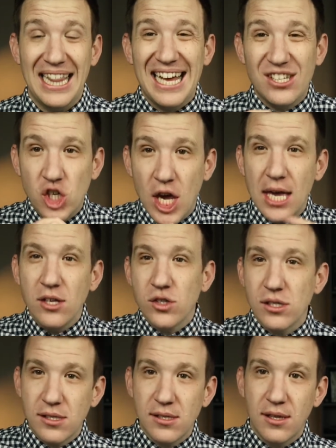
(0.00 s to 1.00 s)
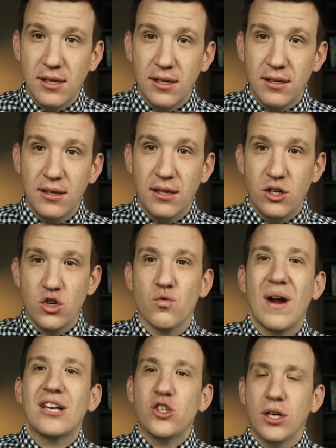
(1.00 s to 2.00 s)
And that changes the
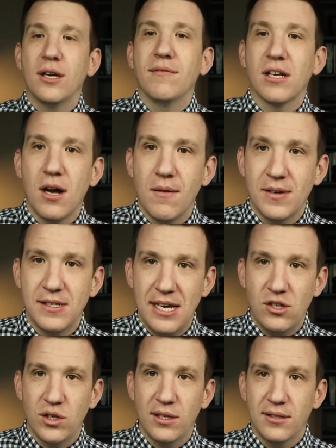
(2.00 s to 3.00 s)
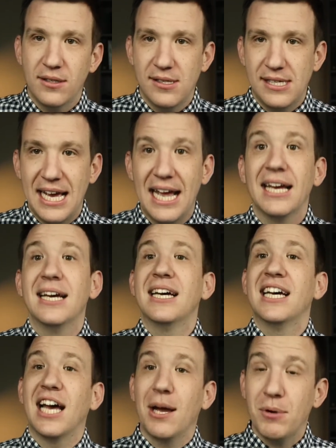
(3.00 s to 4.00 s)
direction of the conversation.
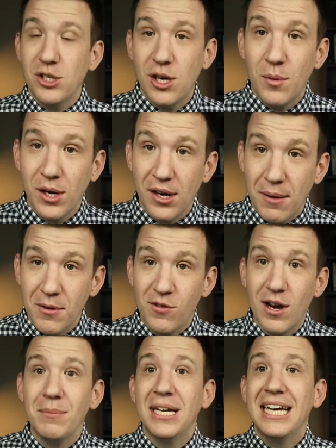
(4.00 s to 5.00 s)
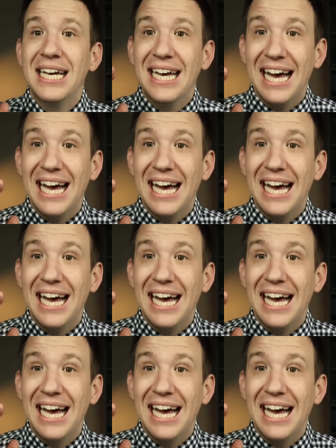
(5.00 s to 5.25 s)
Say, appreciate where you're coming from.